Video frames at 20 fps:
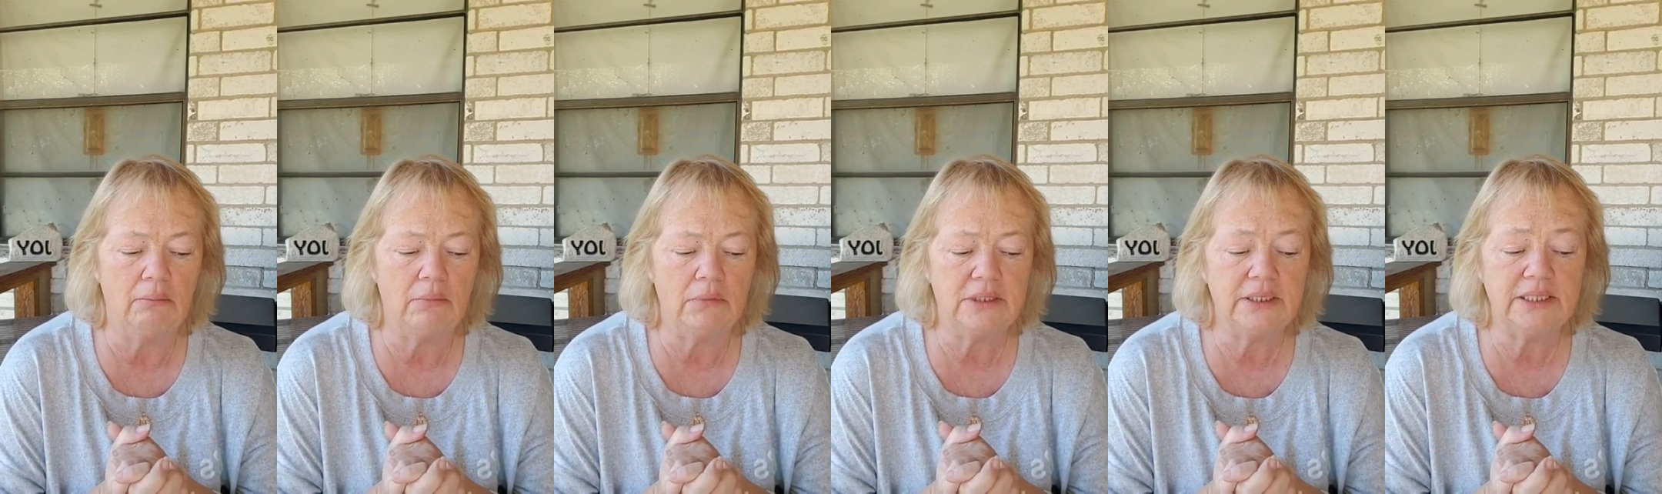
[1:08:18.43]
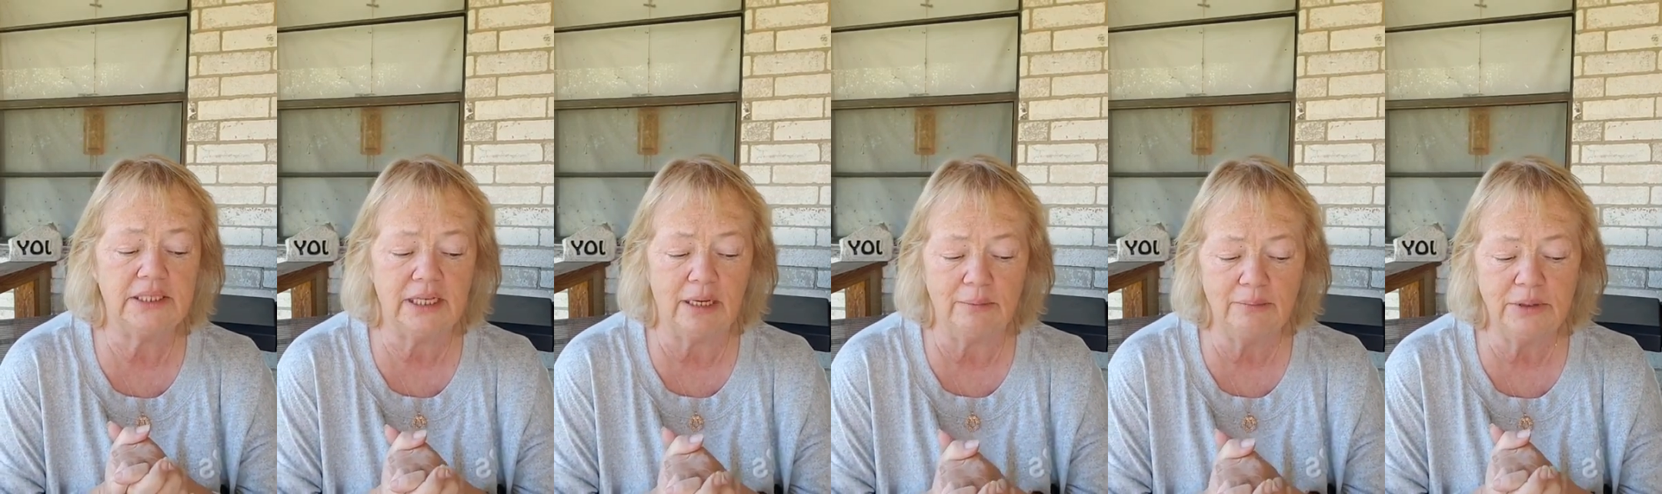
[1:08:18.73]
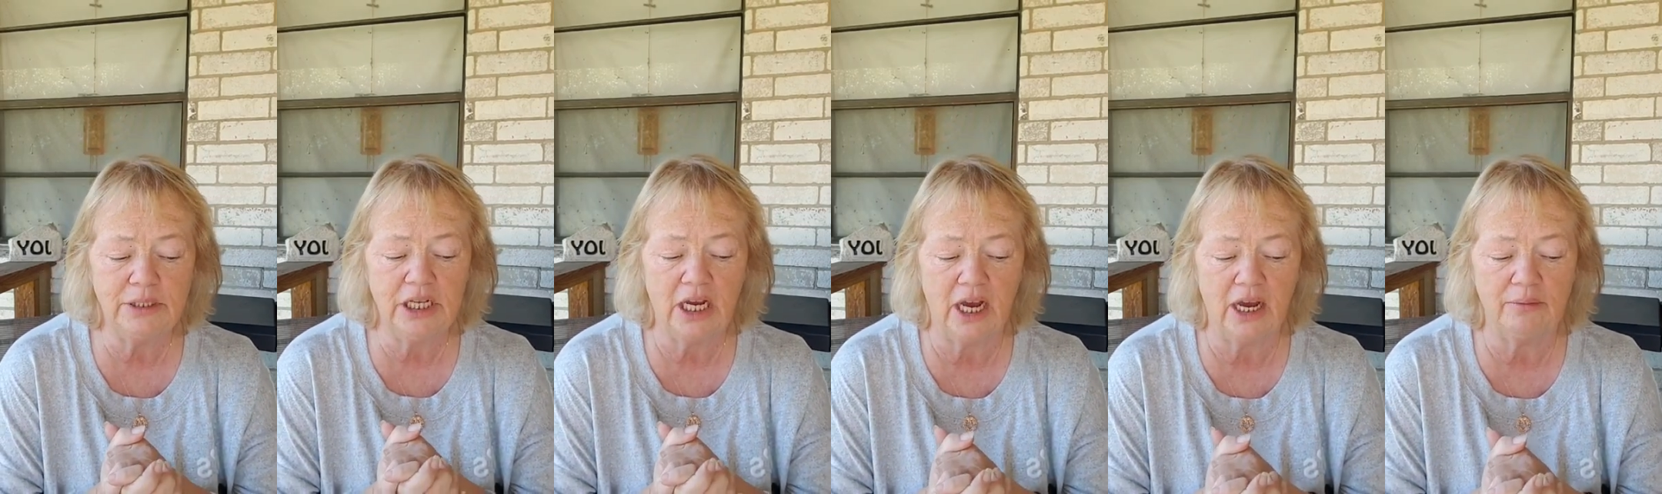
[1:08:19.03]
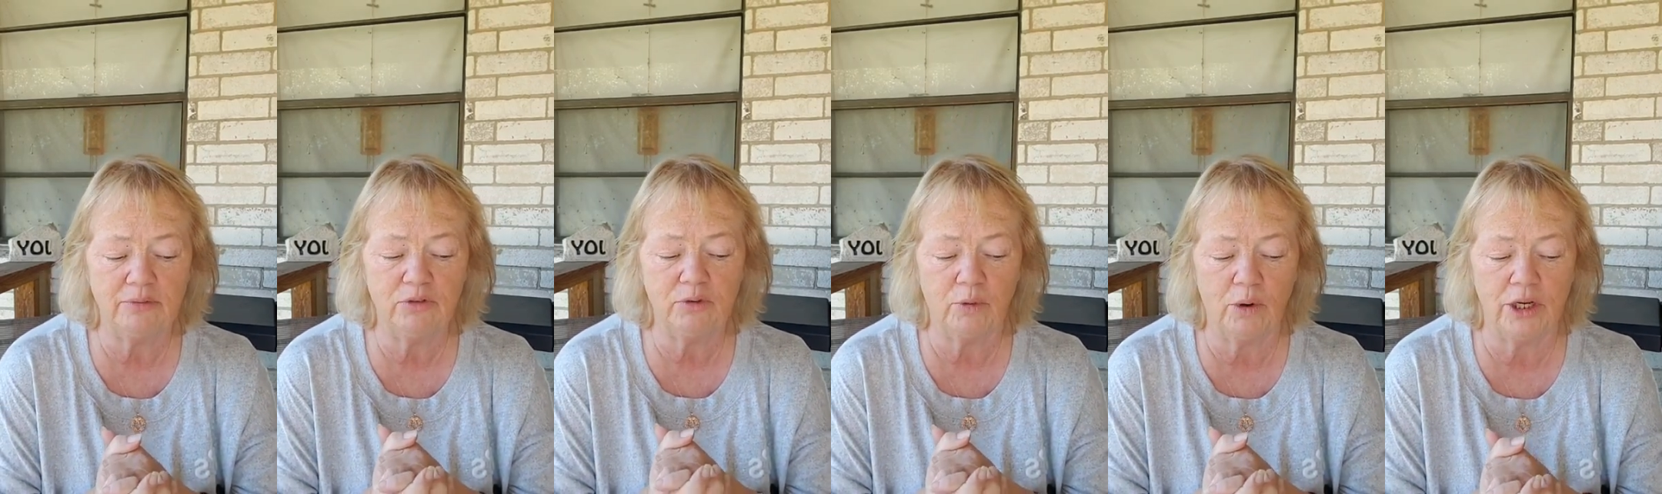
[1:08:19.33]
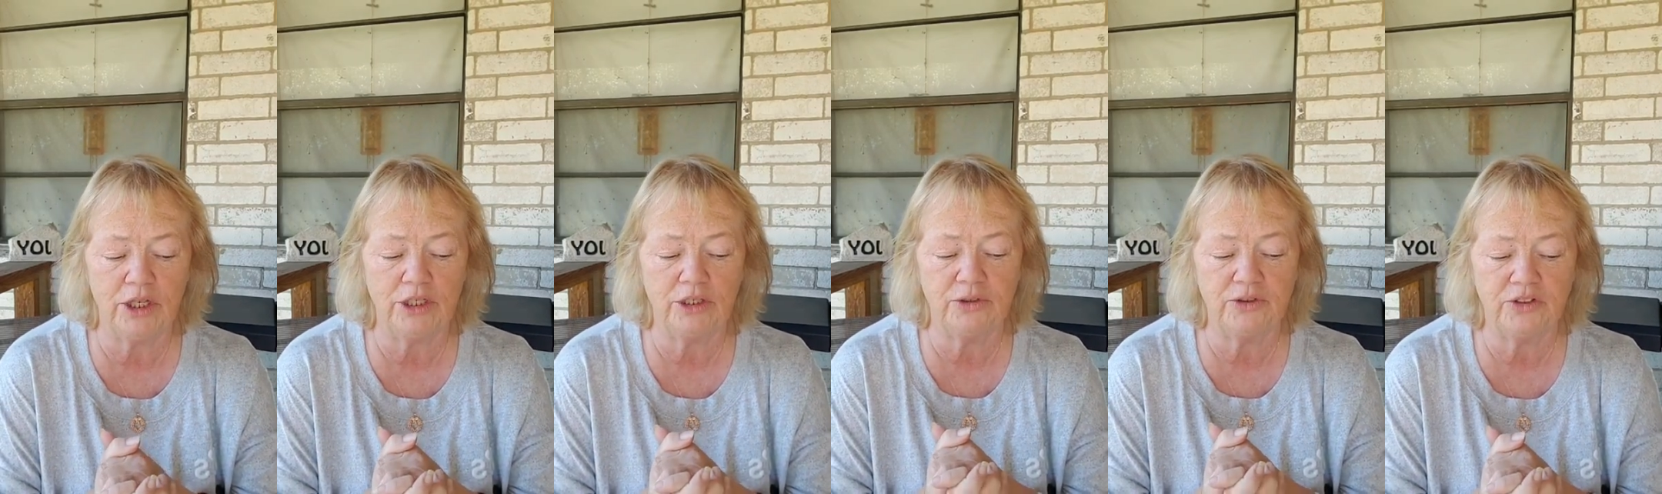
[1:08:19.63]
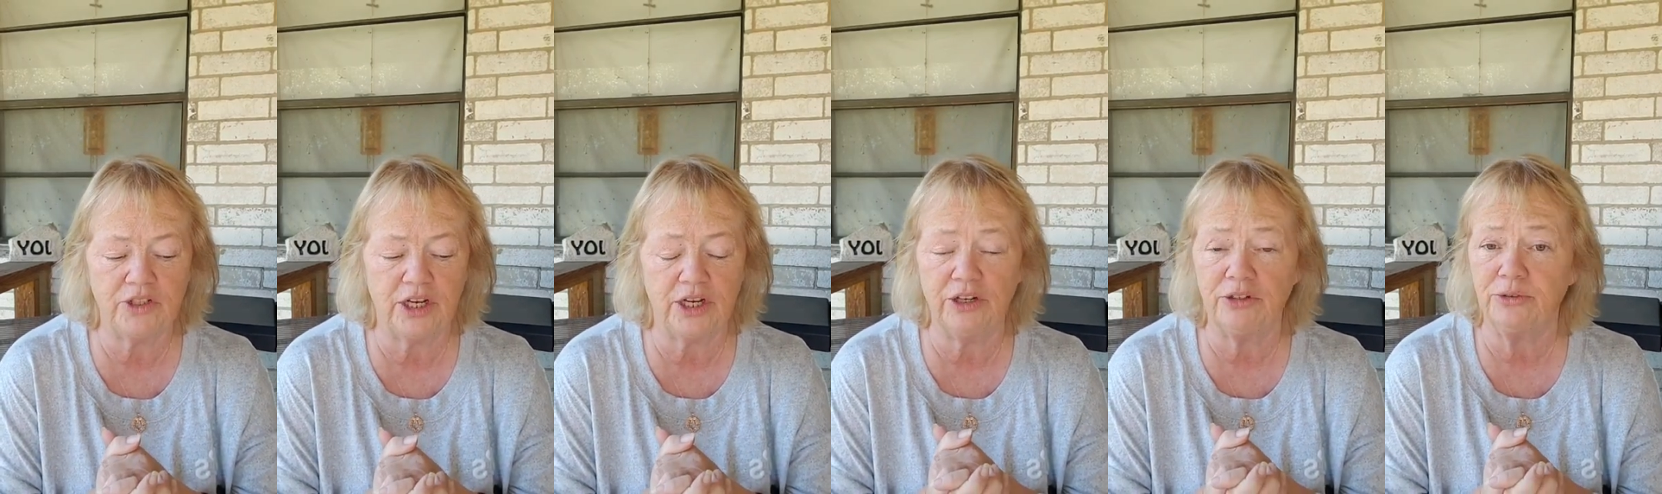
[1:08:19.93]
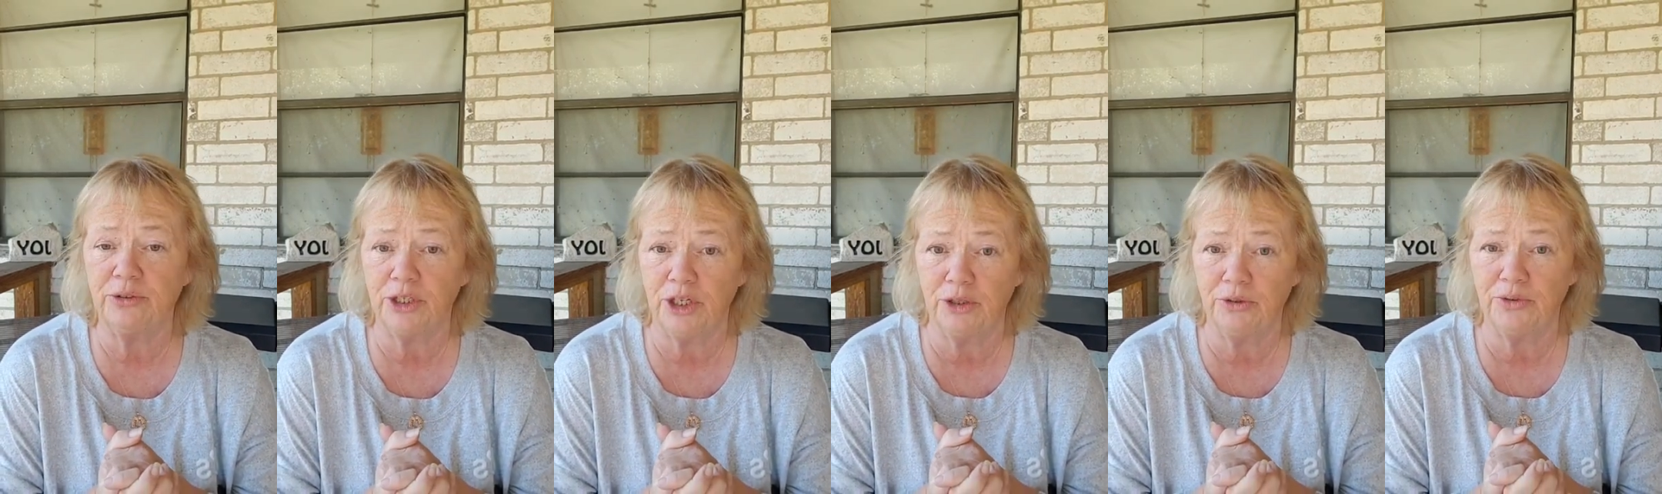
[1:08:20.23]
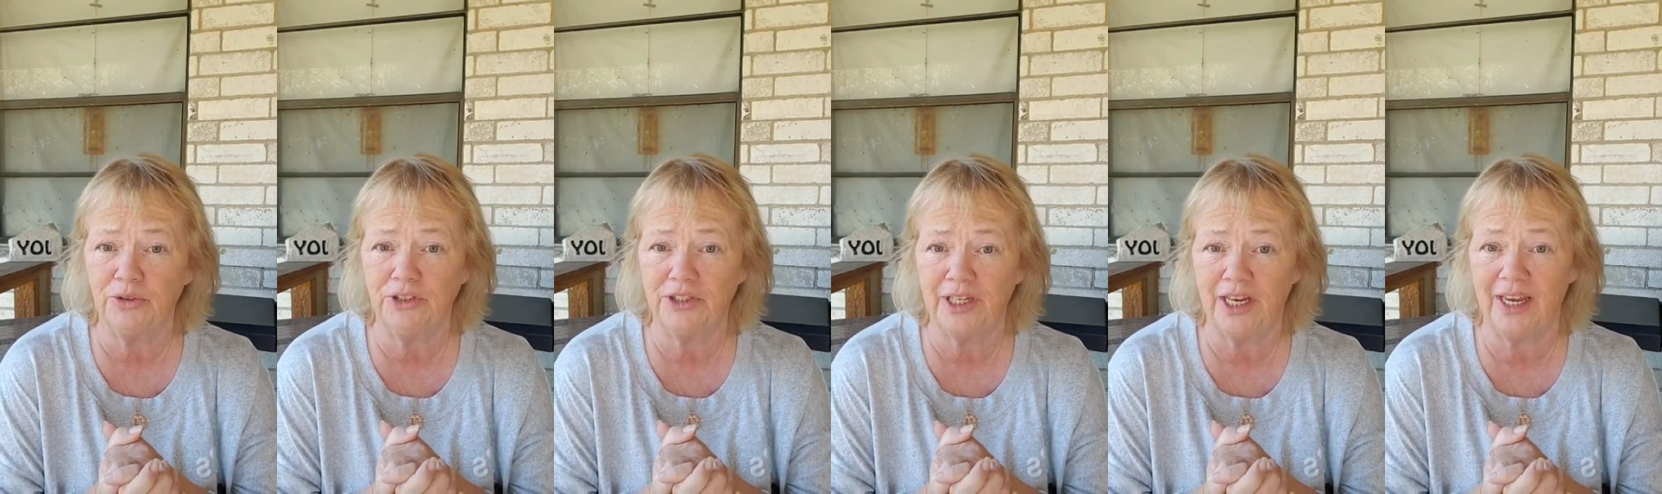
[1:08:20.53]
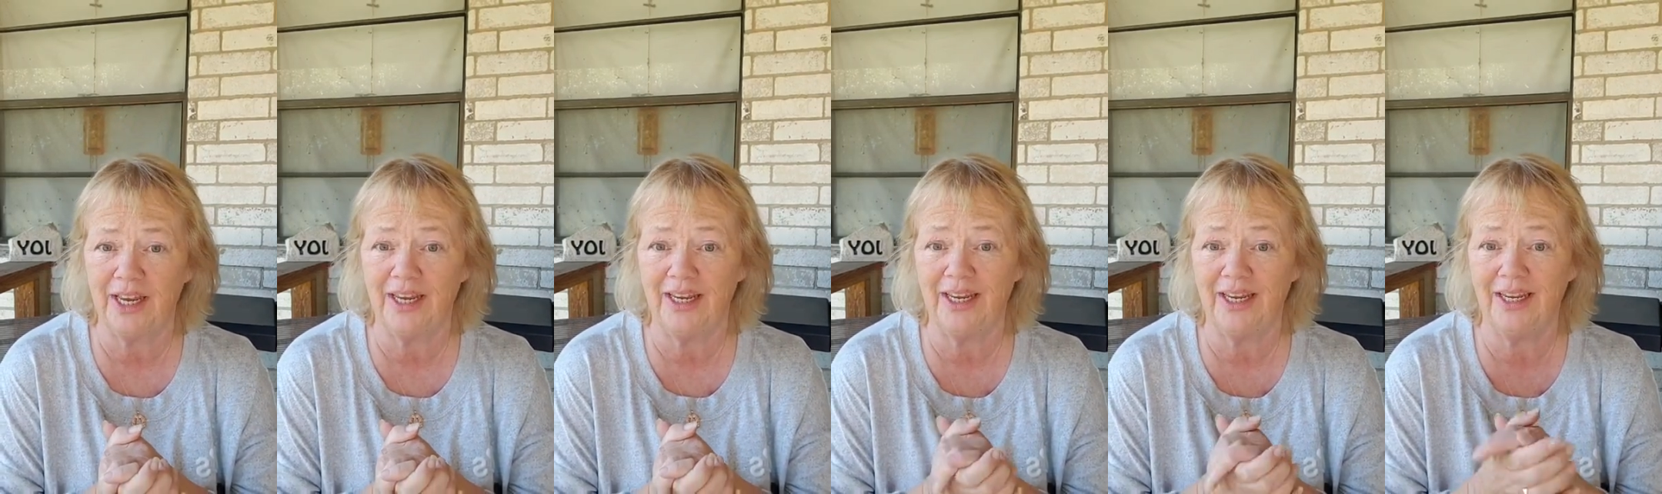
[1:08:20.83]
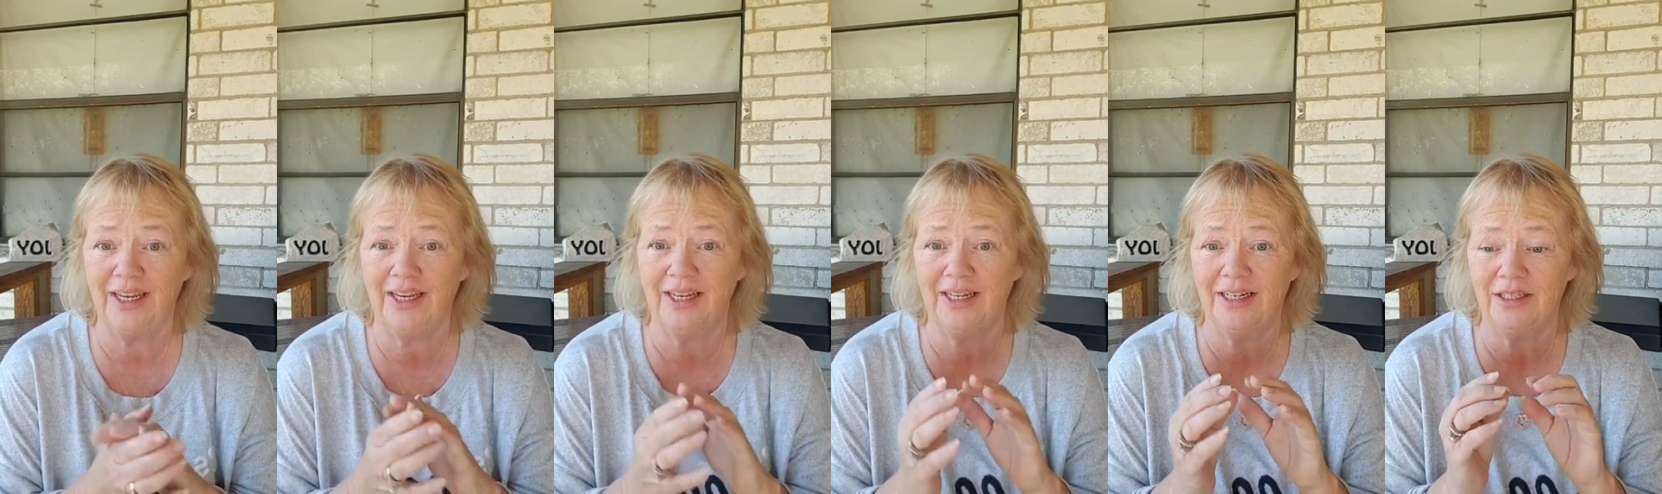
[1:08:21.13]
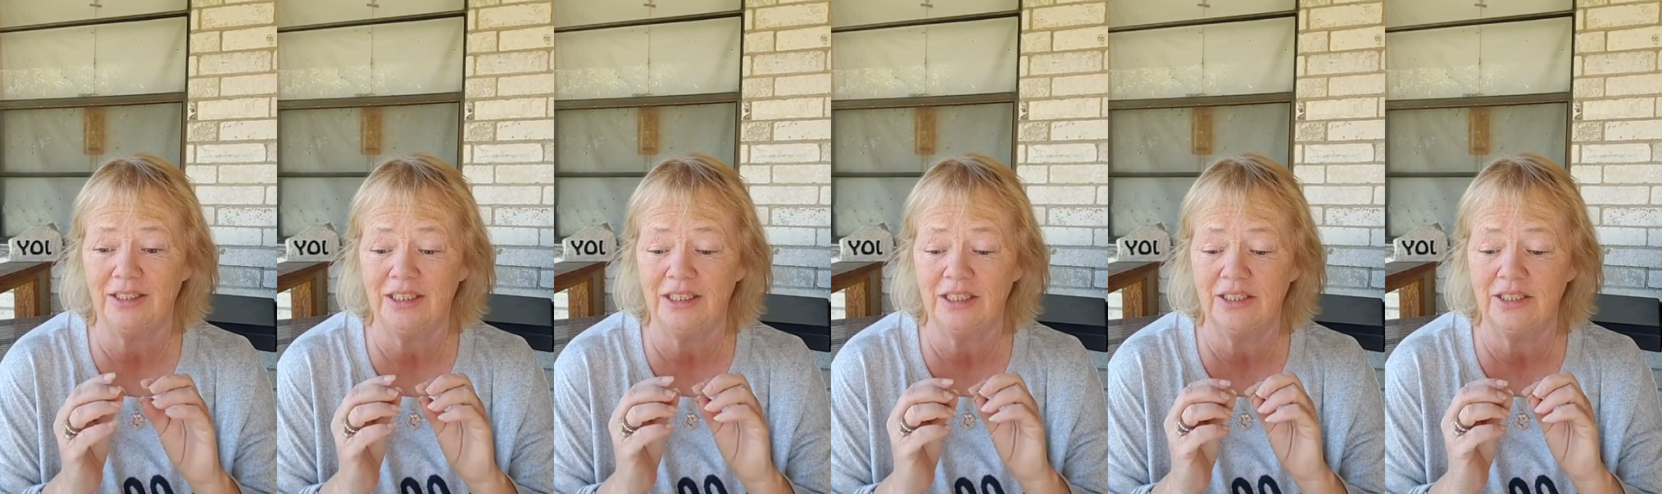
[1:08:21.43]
Sometimes what you say or don't say in